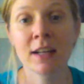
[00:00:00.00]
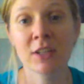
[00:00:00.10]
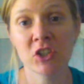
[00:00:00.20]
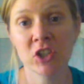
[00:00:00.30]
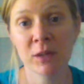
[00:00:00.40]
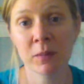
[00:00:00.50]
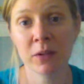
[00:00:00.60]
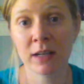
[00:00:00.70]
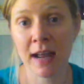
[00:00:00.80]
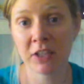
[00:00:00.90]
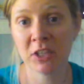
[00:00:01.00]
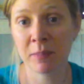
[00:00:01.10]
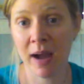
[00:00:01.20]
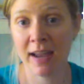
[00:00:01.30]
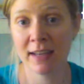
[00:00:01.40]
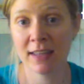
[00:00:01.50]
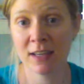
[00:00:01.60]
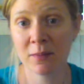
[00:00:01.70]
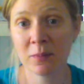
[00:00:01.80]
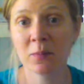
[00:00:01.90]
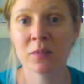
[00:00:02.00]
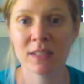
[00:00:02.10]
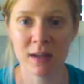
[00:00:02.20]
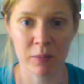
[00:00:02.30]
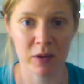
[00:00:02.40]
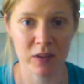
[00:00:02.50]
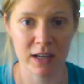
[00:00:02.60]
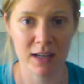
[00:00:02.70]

and it's cheaper than actually buying them separately.